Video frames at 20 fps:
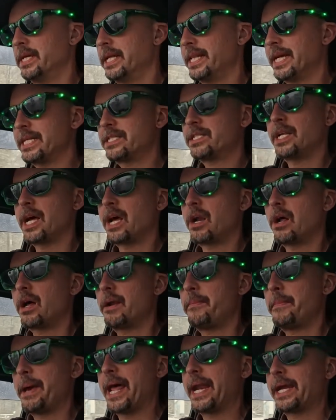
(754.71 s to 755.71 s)
that's not
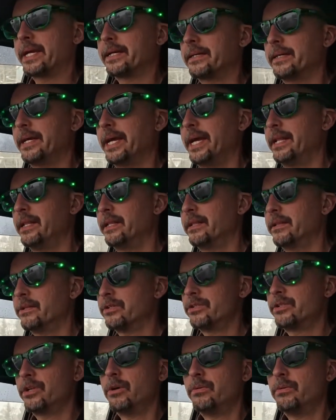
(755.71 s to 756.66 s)
automatic, and there's